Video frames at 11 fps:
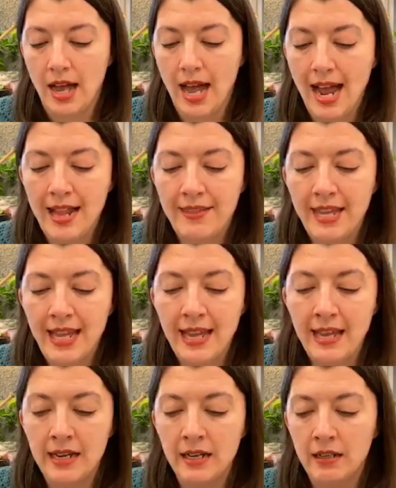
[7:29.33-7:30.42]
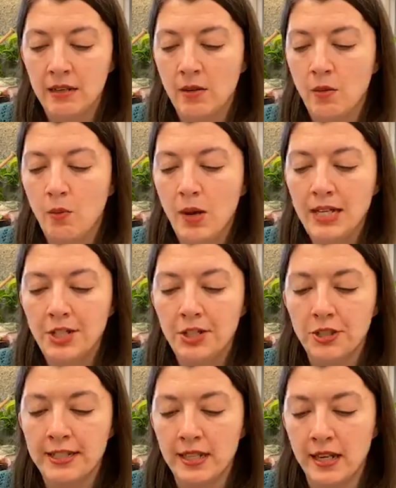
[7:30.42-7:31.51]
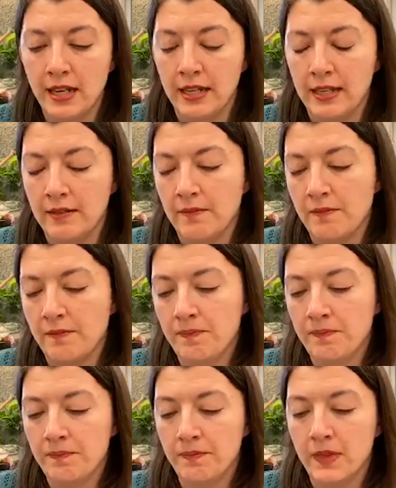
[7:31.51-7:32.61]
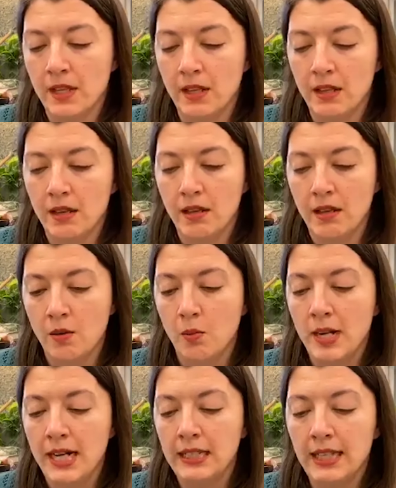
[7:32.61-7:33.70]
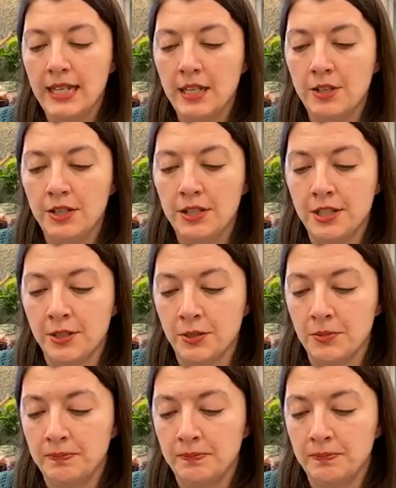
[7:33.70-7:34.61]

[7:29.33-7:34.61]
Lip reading: And then once you're done, what I'd like you to do,